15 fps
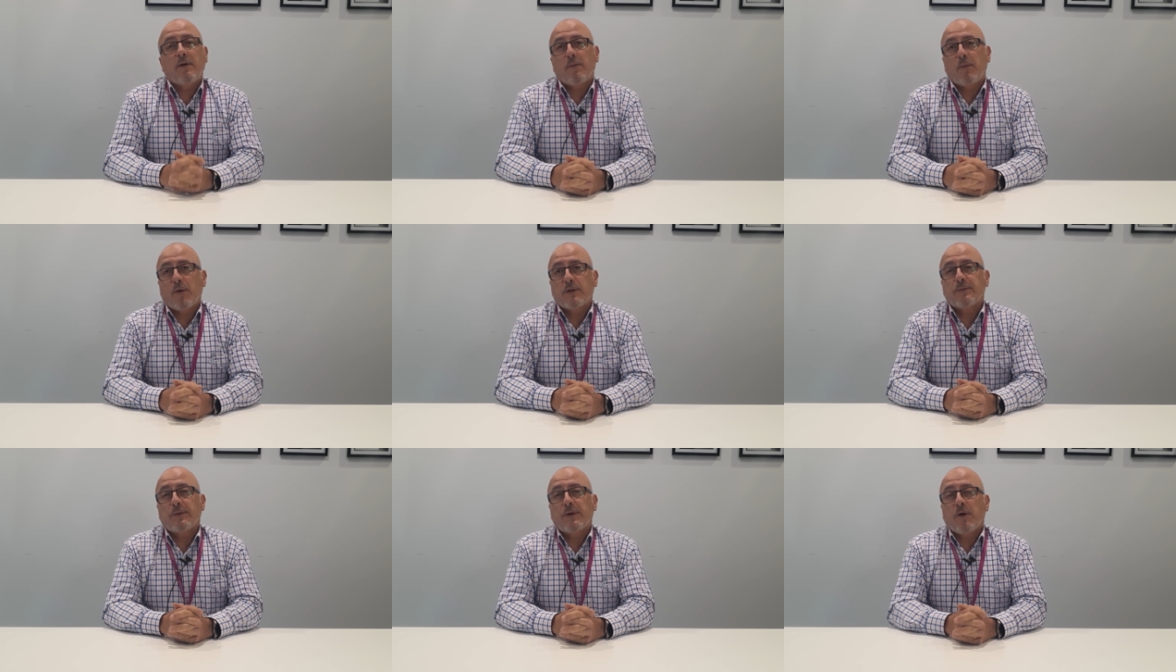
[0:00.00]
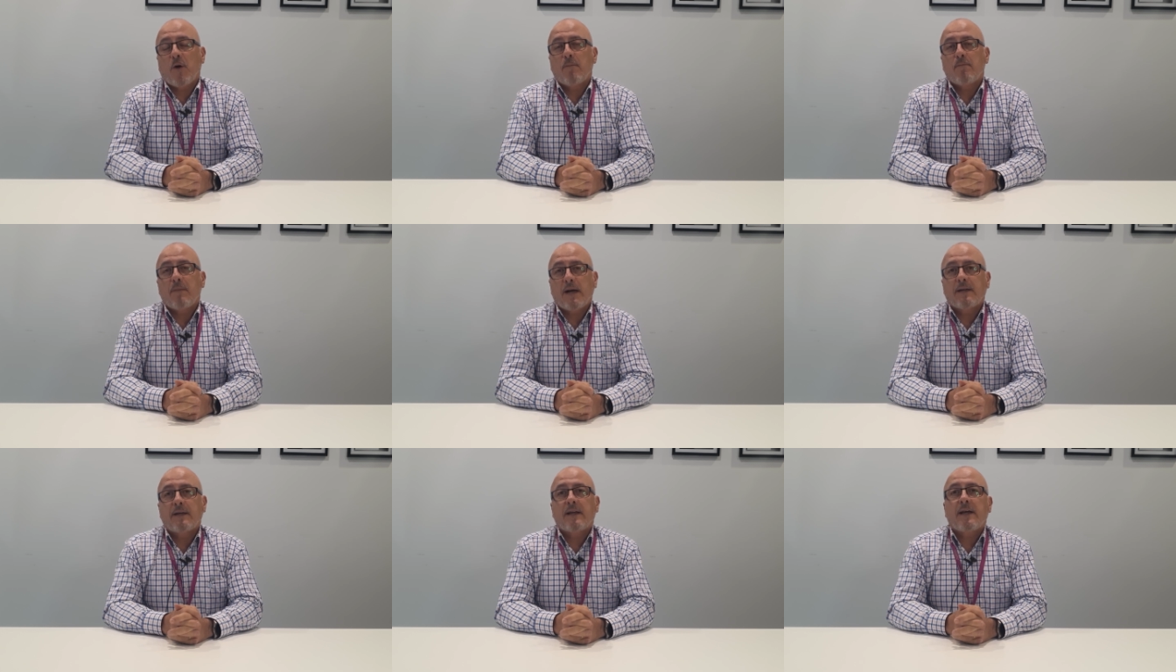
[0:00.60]
in Brisbane on
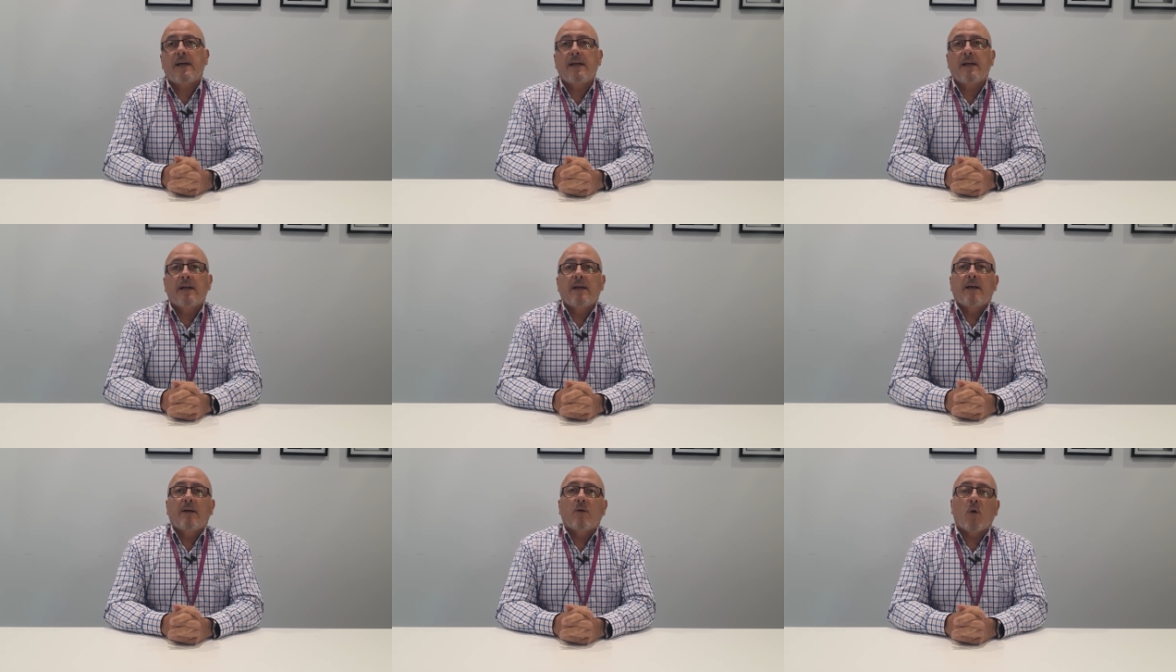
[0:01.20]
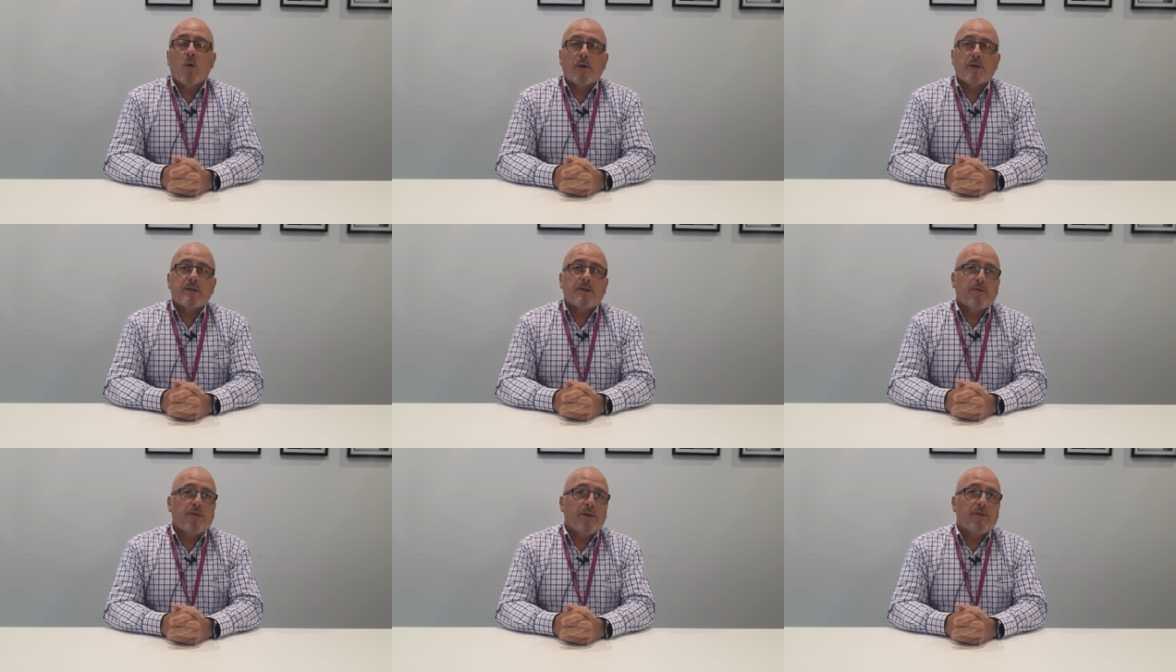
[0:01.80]
Monday, August
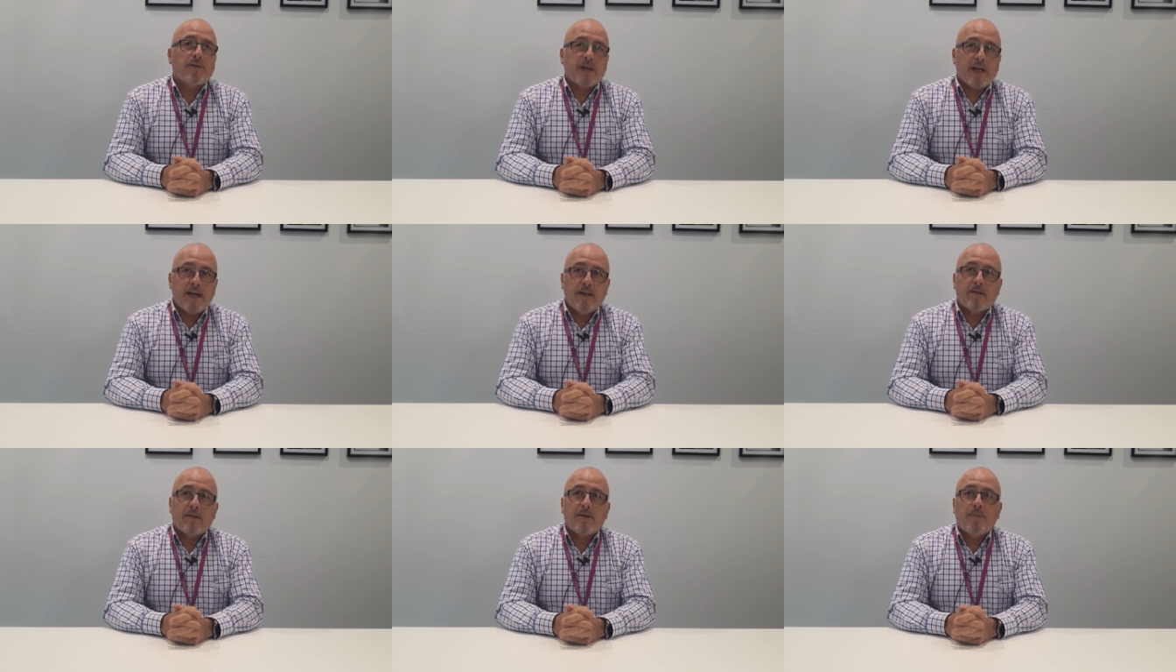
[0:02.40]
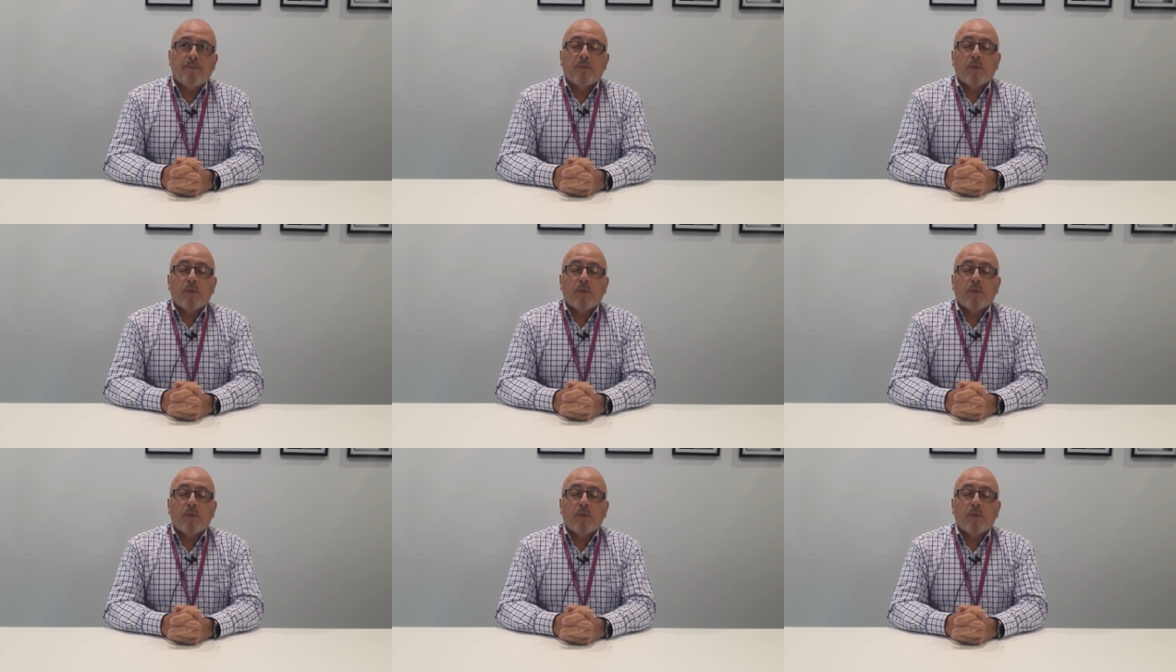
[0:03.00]
the 15th.